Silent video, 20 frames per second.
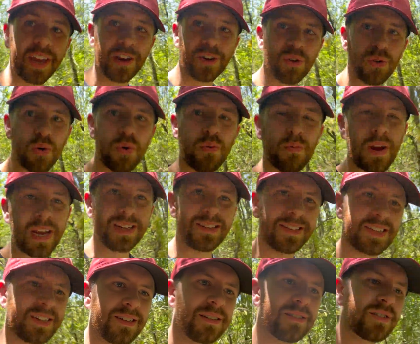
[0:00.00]

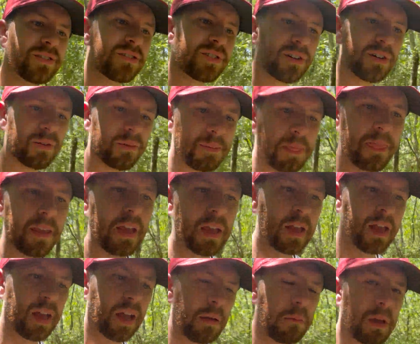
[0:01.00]
crazy. So
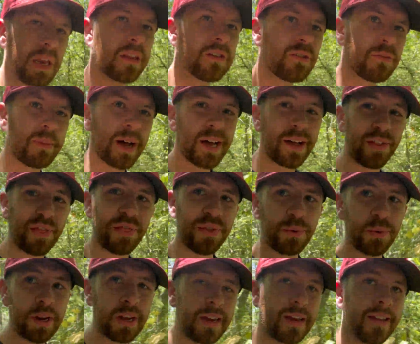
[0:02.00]
I made it to mile
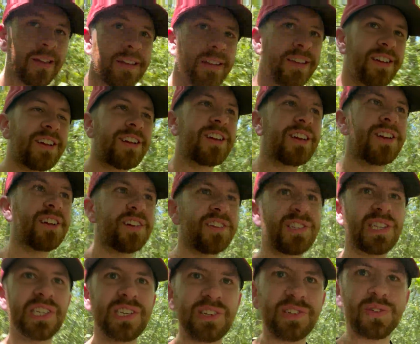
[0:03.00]
3,
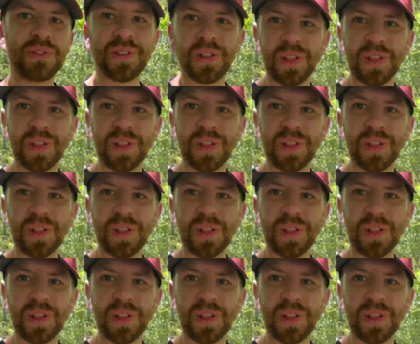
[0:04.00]
didn't do the